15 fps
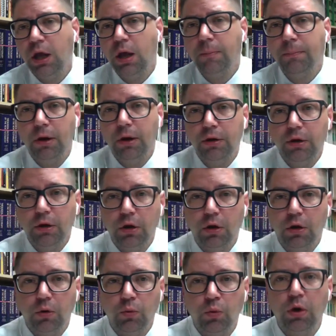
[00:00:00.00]
But
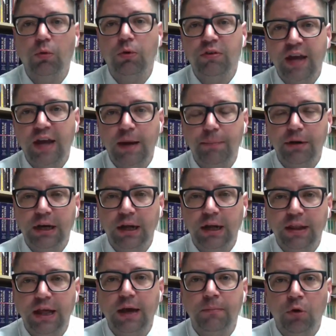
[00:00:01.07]
what was happening
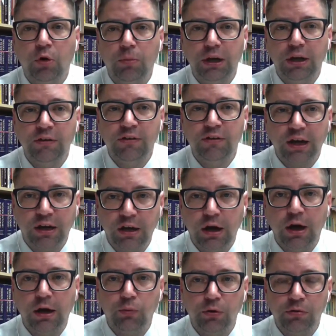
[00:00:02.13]
at that moment is that
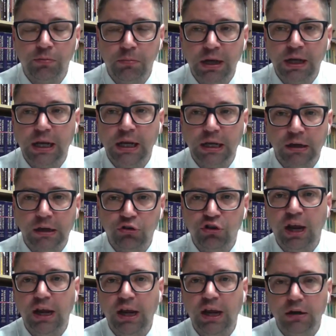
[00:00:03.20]
God was making a
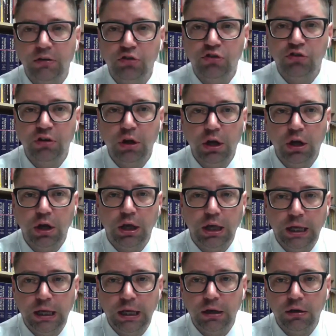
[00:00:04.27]
change
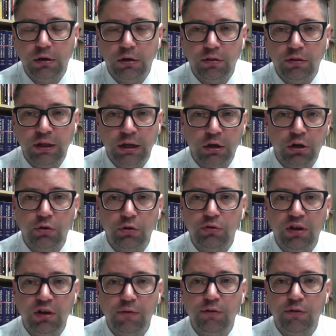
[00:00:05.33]
in the
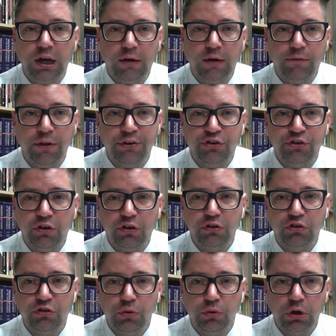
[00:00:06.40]
inclusivity of the
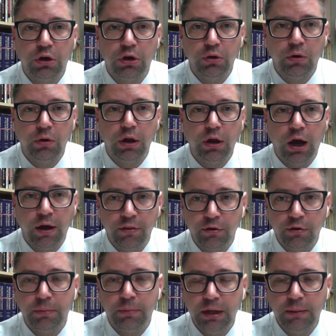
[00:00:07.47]
church to include
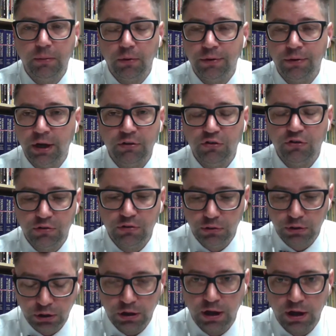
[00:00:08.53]
other people, not just
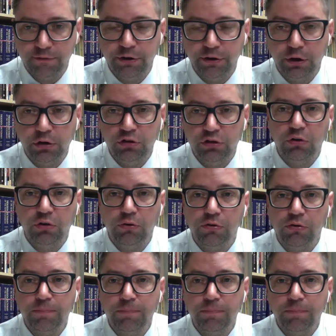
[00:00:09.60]
God-fearing Jews.